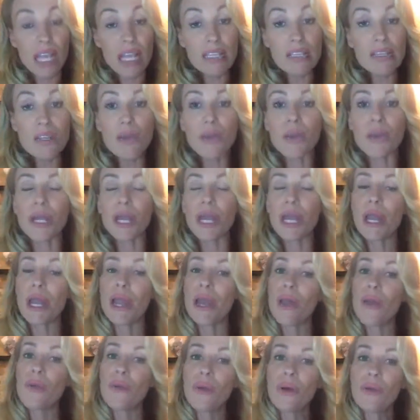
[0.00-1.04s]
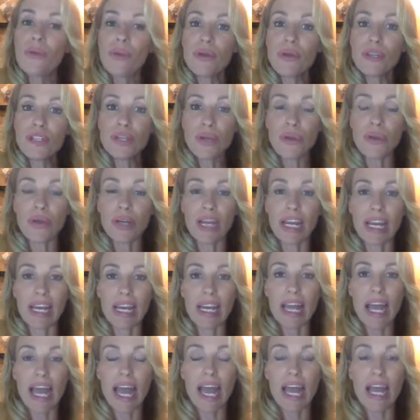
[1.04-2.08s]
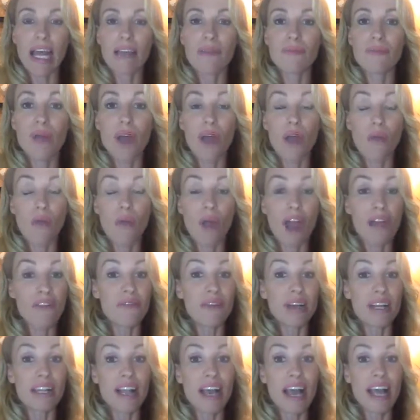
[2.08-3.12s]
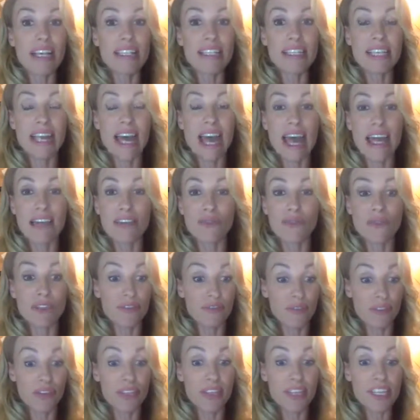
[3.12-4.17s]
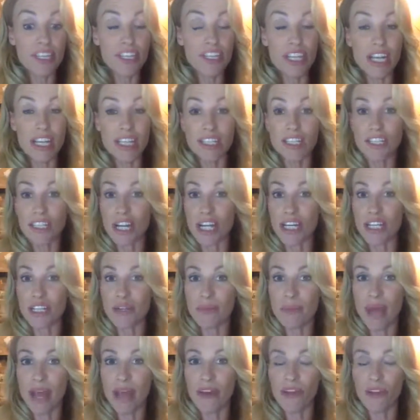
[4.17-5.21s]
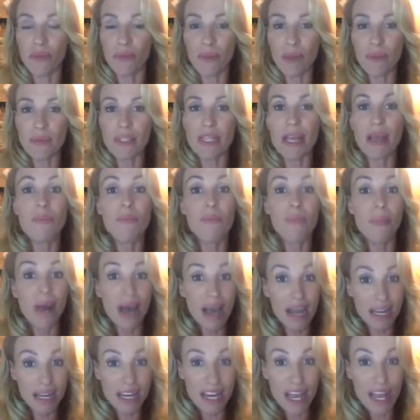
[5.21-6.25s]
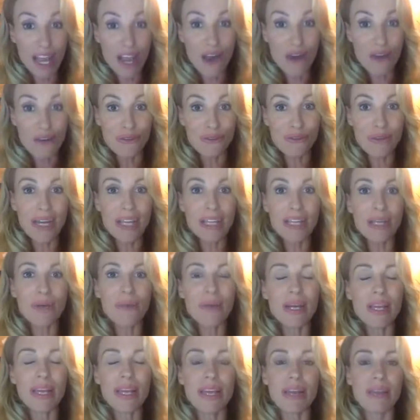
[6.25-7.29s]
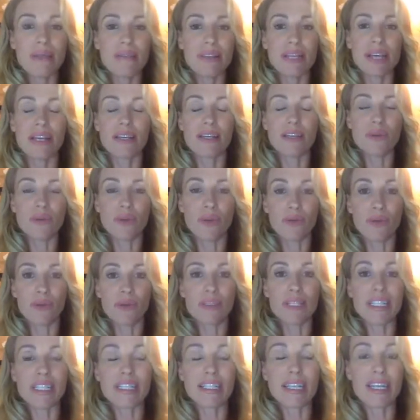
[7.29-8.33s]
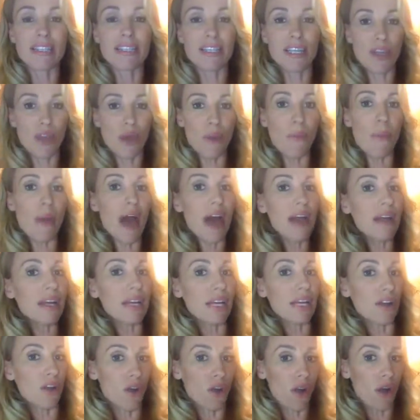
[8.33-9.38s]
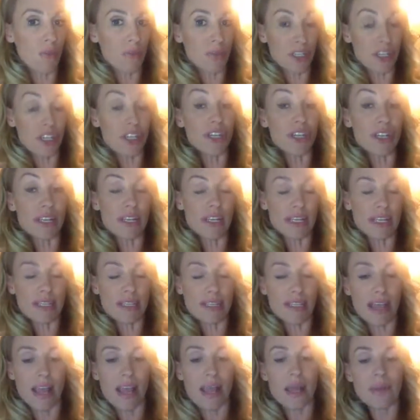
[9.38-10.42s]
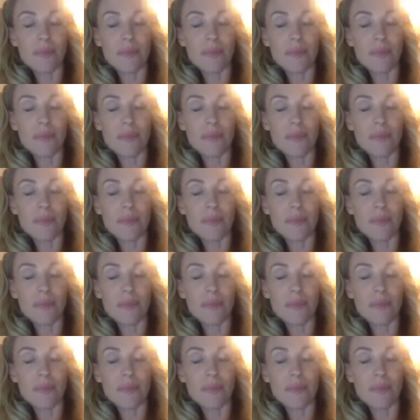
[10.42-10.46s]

So when we were talking, I realized that there was a few things she had to change about her website, but really, when it came down to it, we were discussing her marketing opportunities.